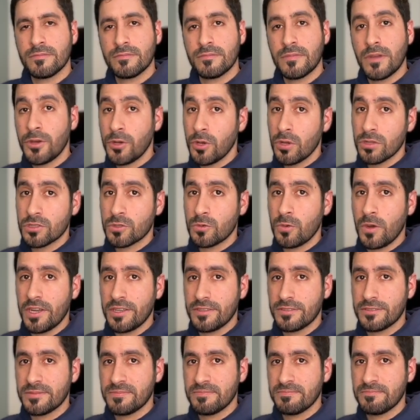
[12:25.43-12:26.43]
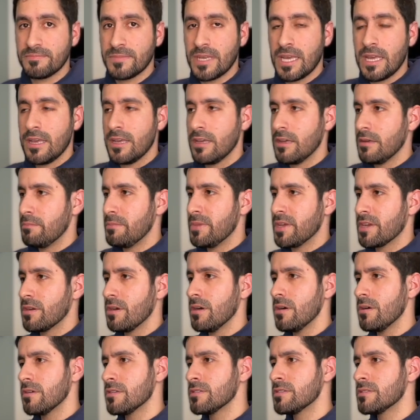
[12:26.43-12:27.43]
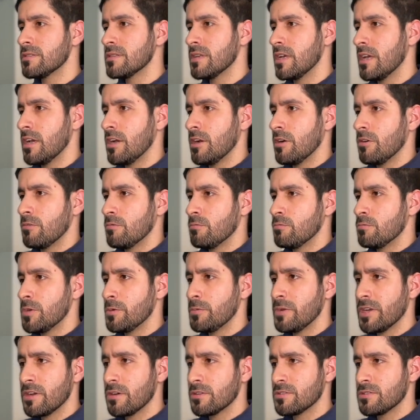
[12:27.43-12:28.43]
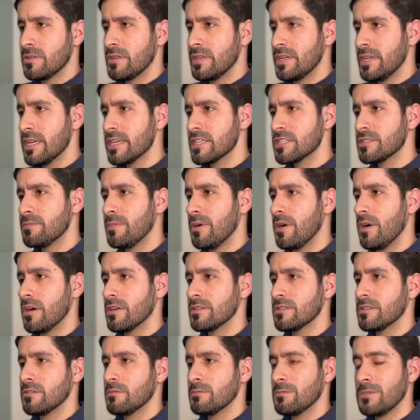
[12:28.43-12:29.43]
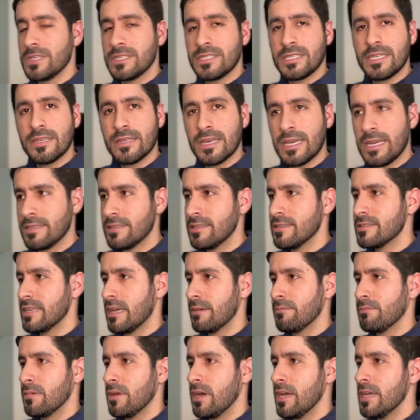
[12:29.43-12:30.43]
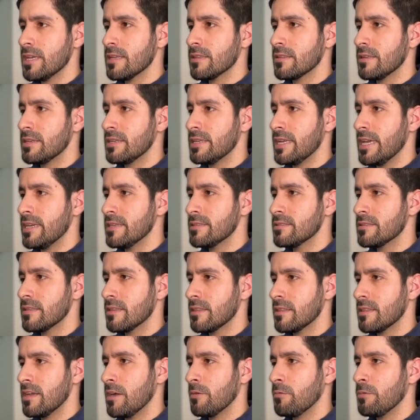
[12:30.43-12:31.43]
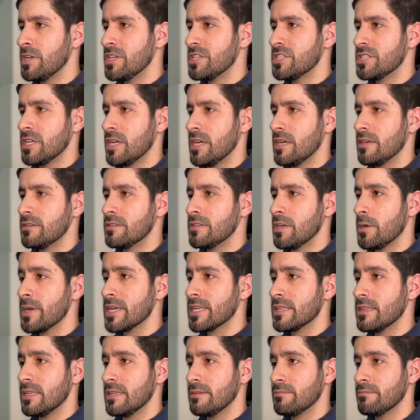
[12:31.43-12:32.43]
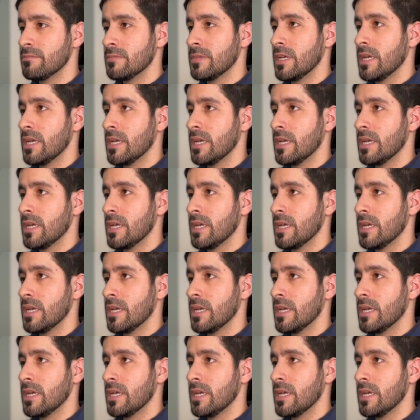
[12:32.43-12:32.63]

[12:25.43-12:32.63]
Not quite, because when we go to the next part, we see that it is applying the date that we shared directly.